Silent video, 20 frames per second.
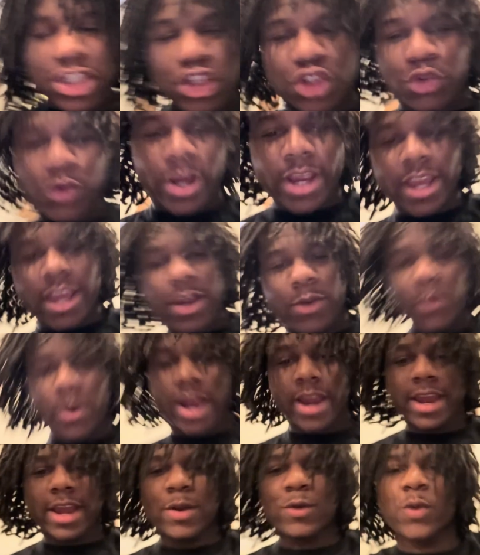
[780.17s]
trade
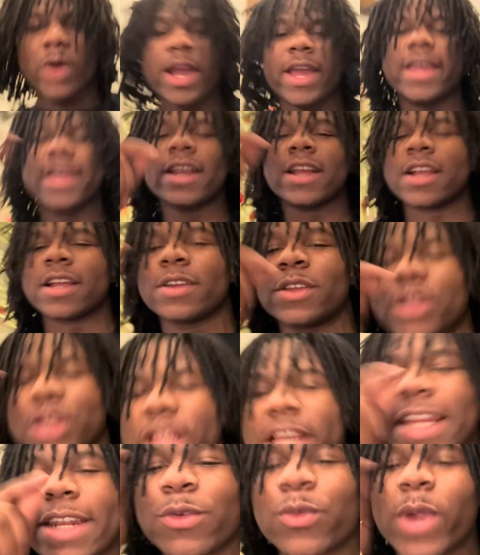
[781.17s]
right here.
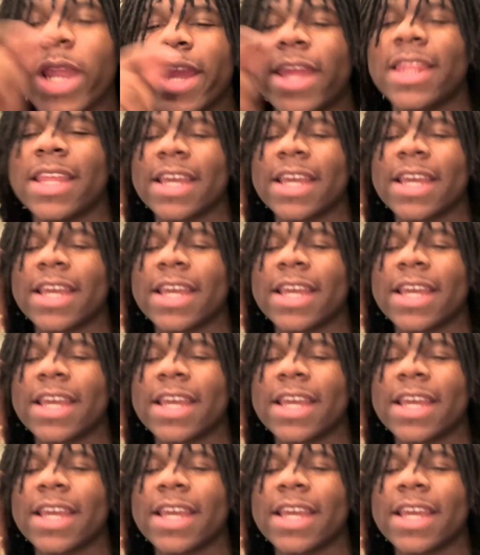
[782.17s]
Look at the red